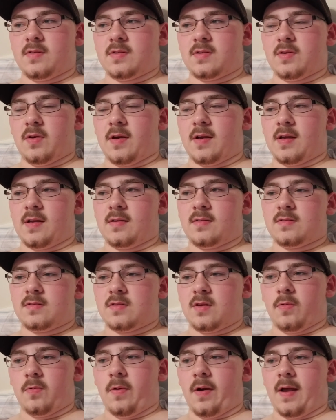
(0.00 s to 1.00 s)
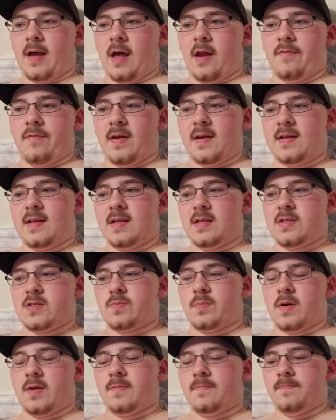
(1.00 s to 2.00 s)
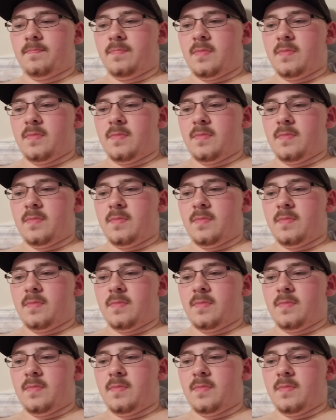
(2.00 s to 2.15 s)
So I start running out of ideas, but